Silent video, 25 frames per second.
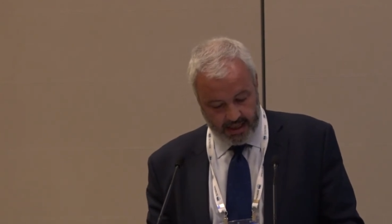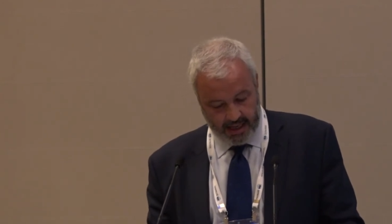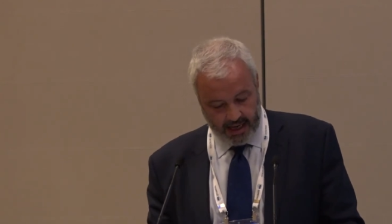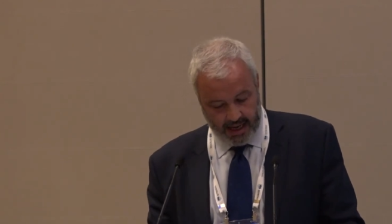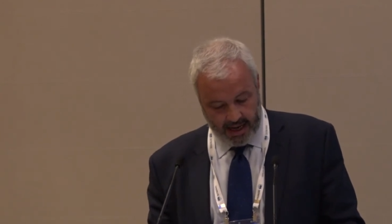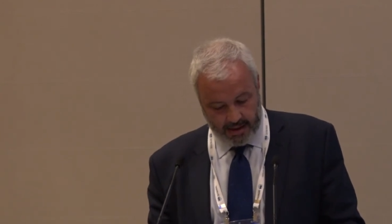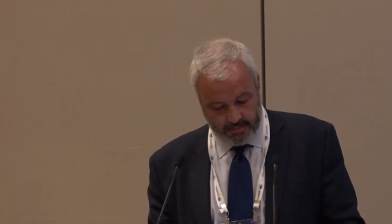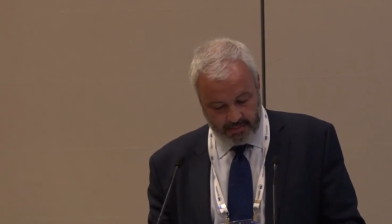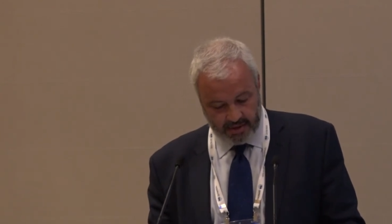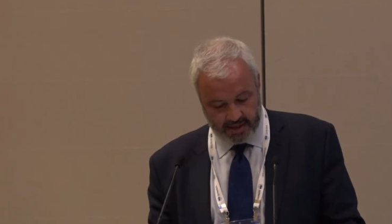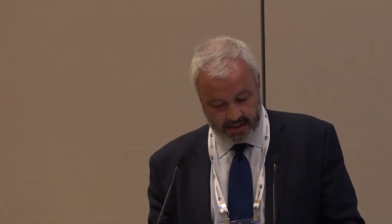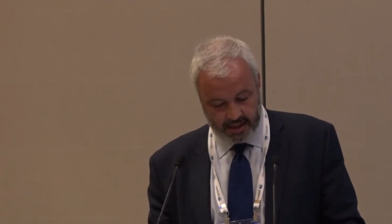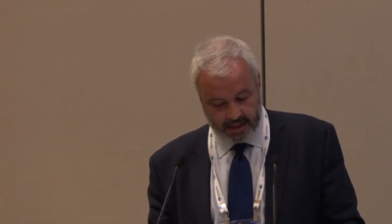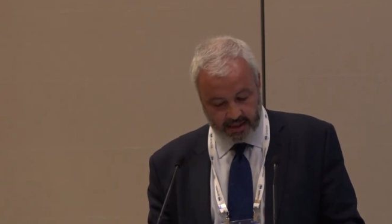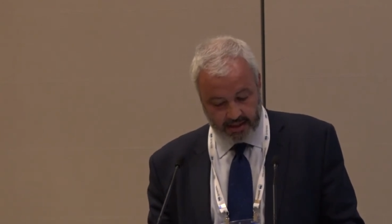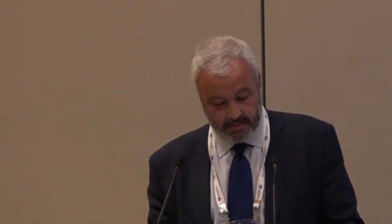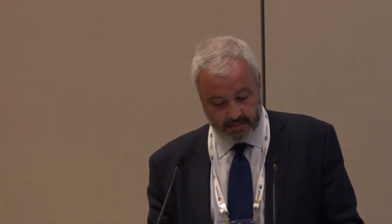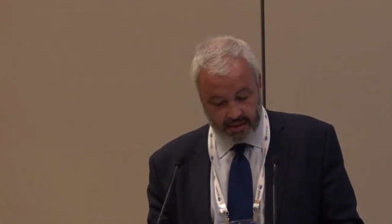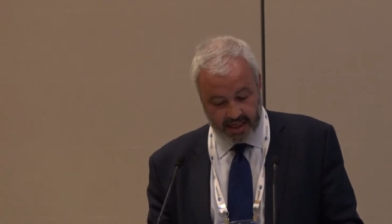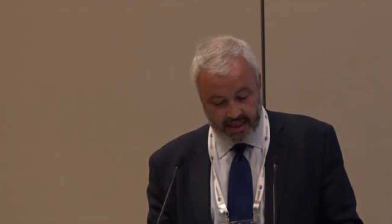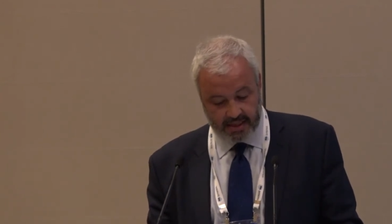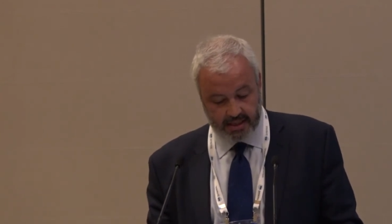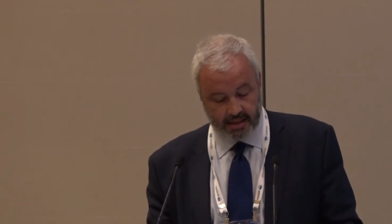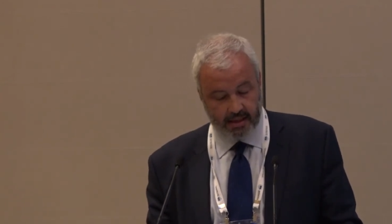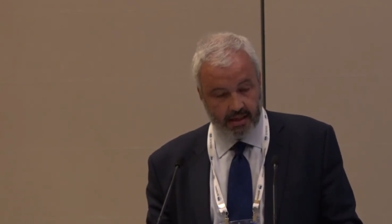happens at the
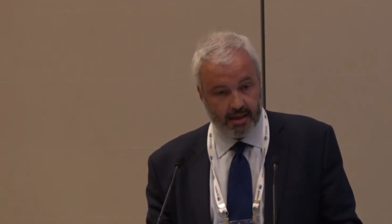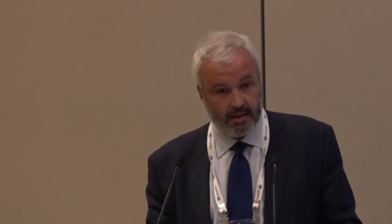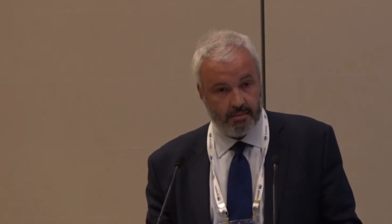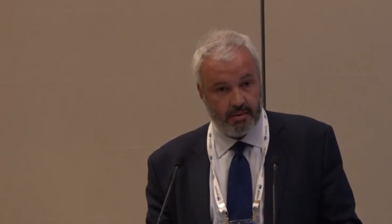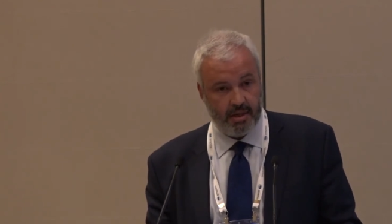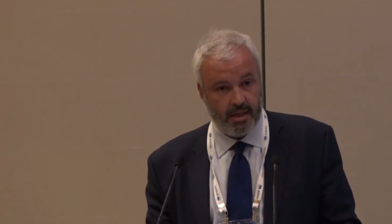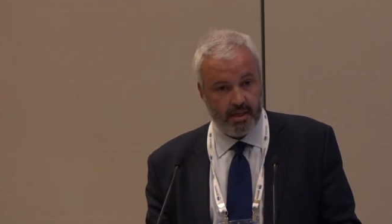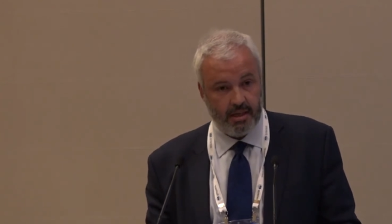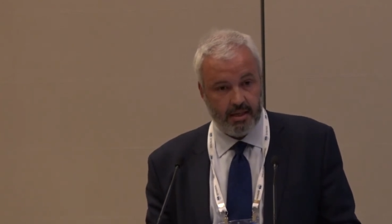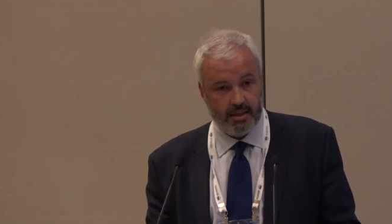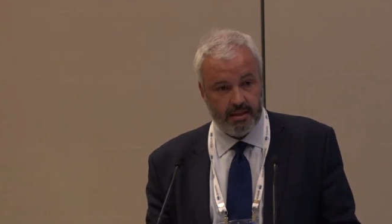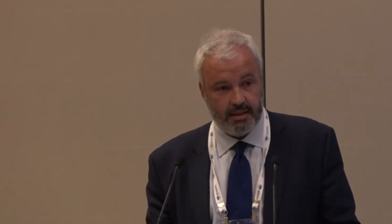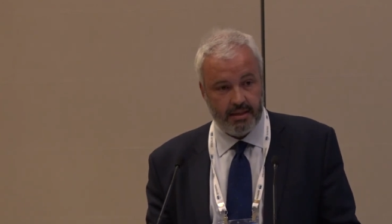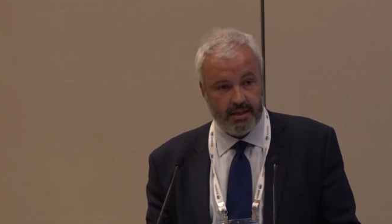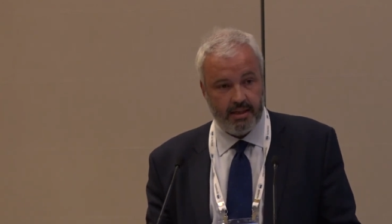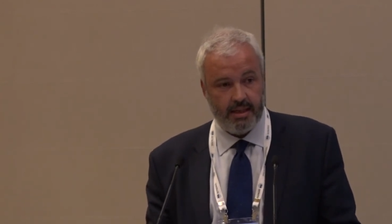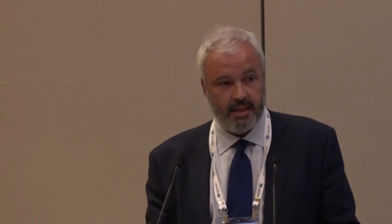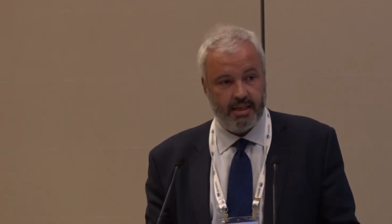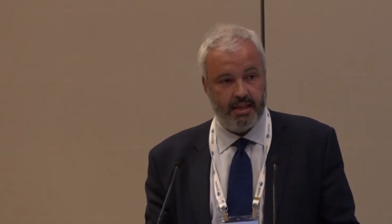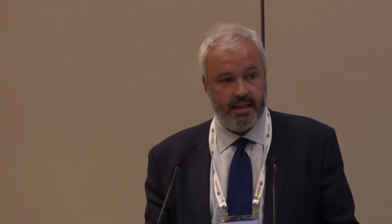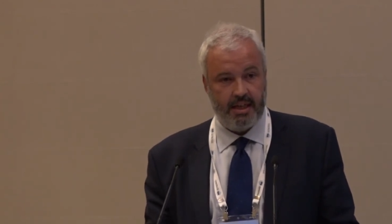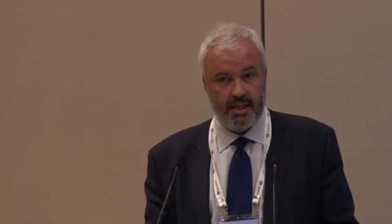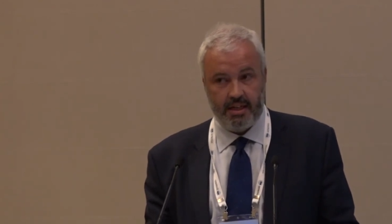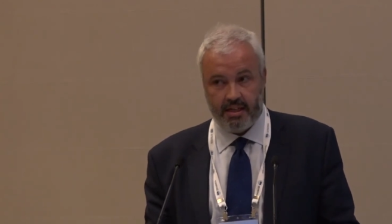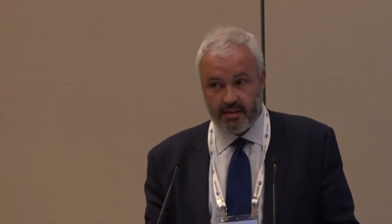basin level
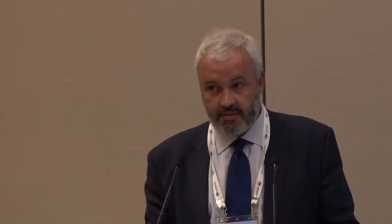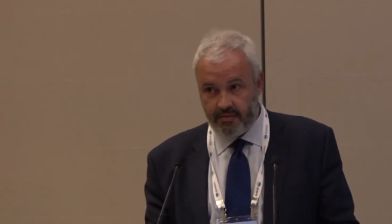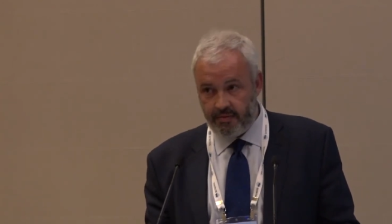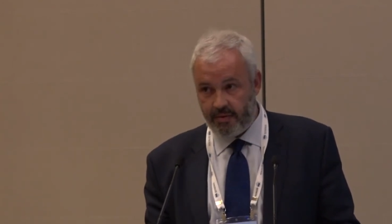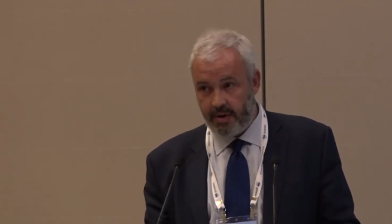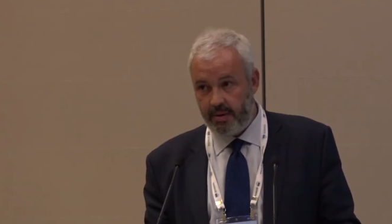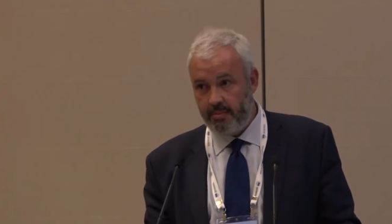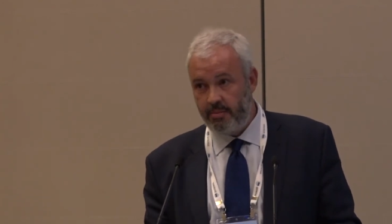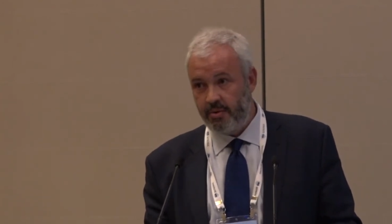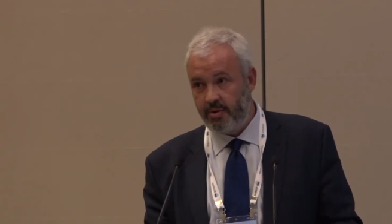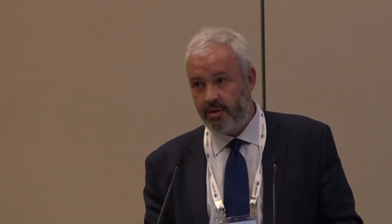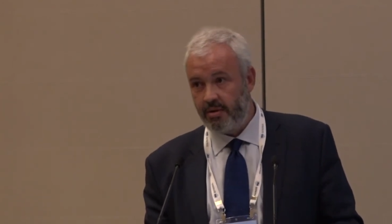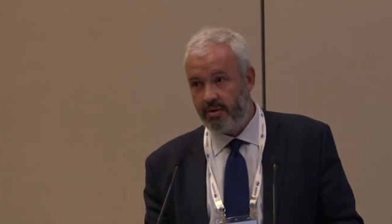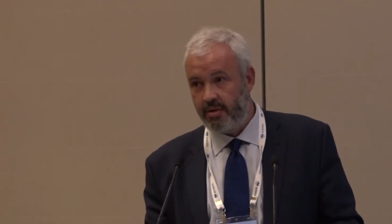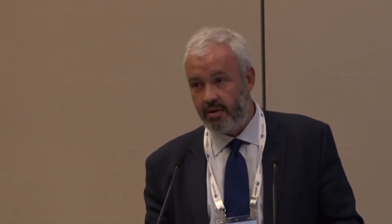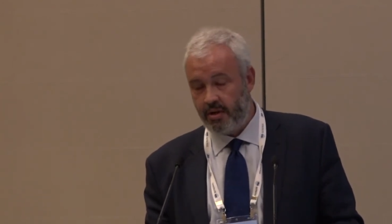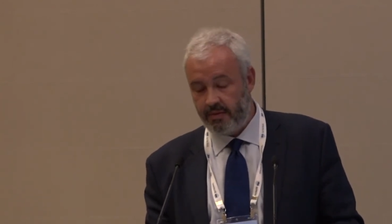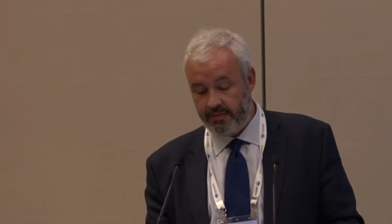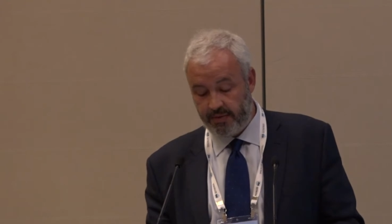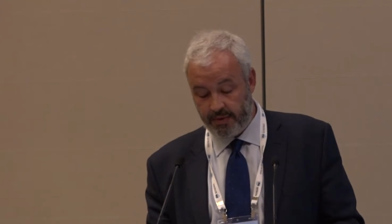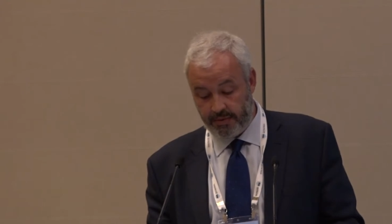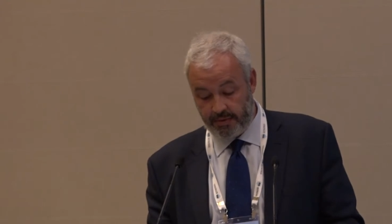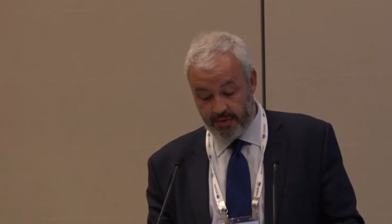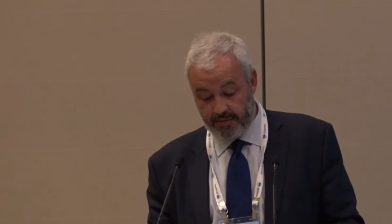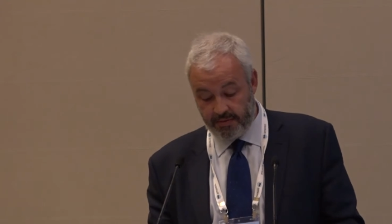and in the framework
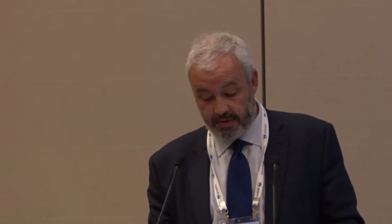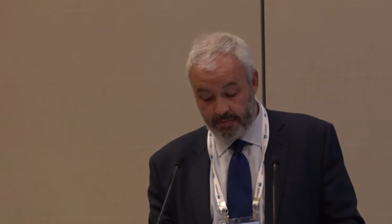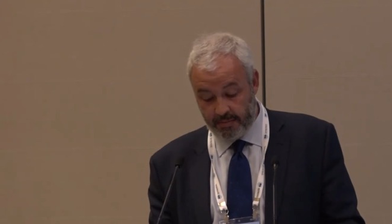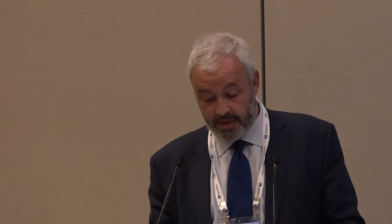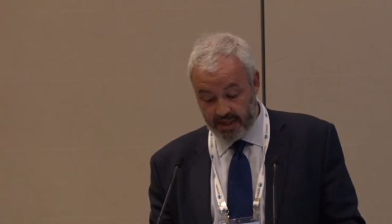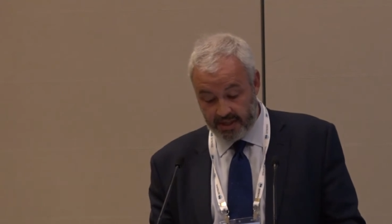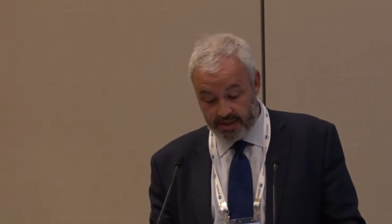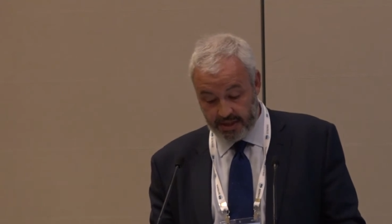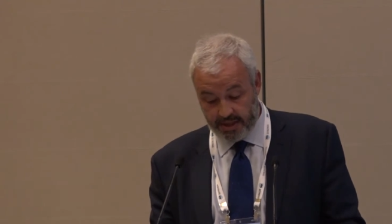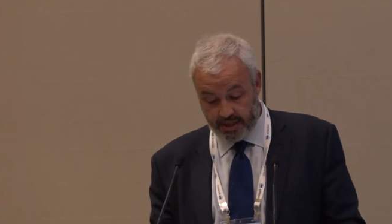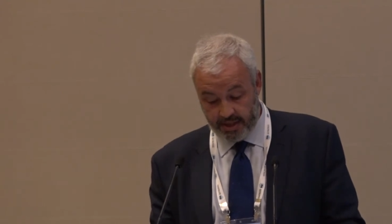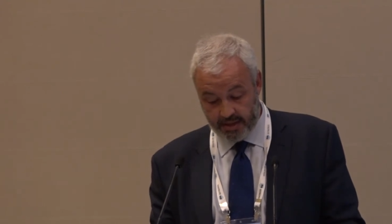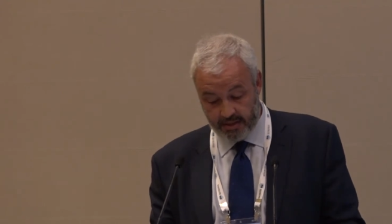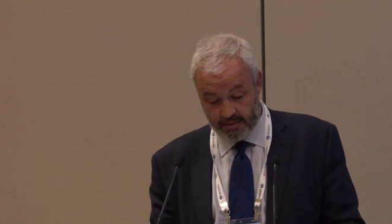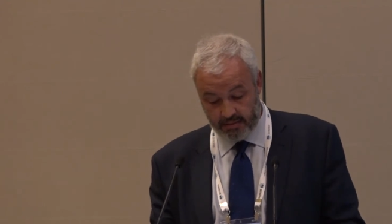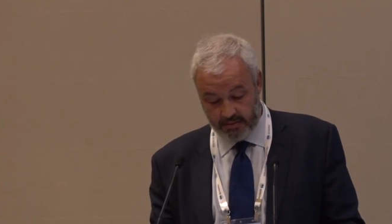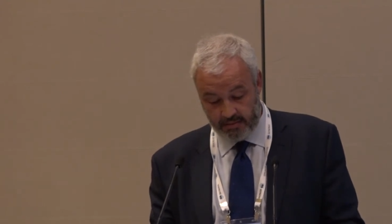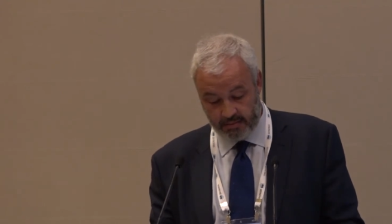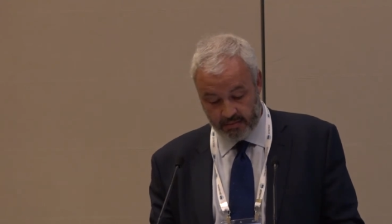of the River Basin